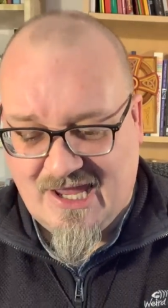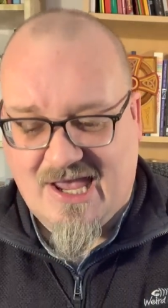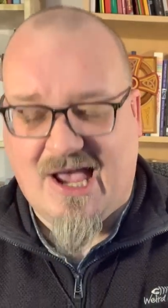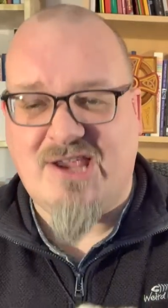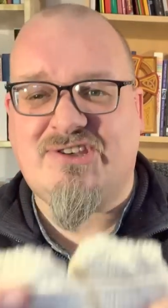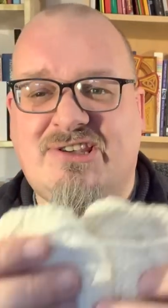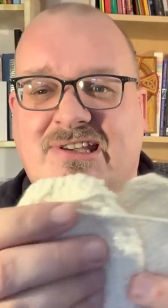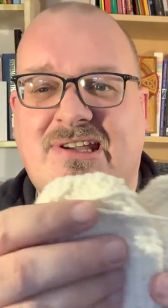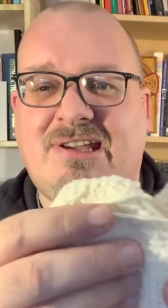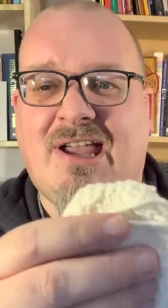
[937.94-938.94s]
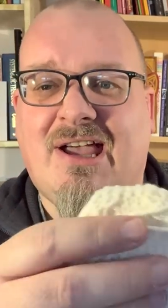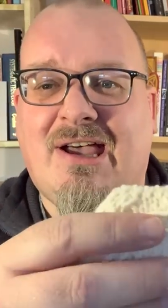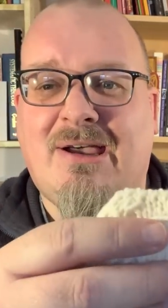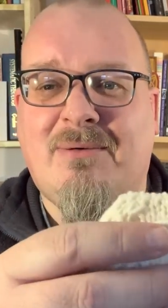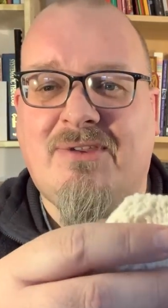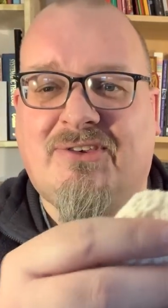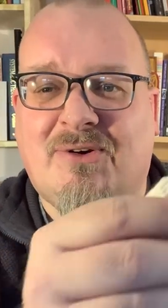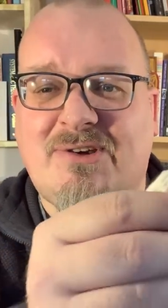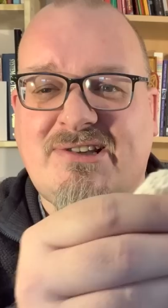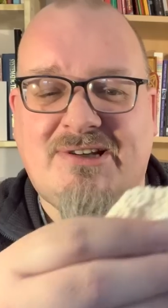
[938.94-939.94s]
As you see, the
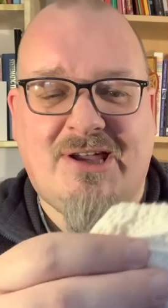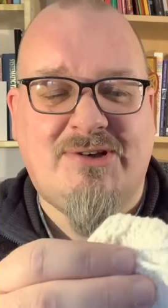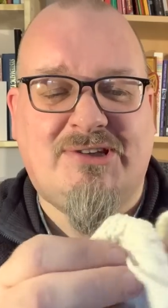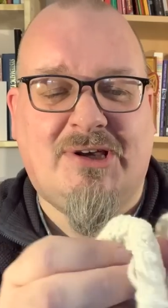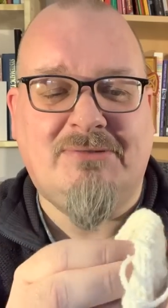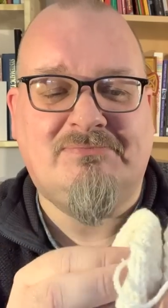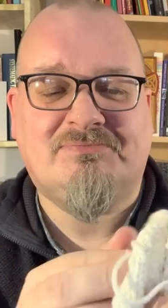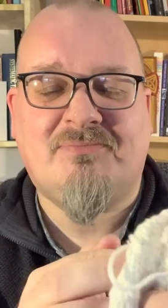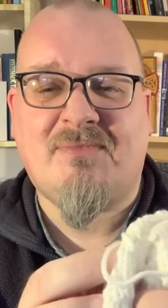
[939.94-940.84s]
toes are now done.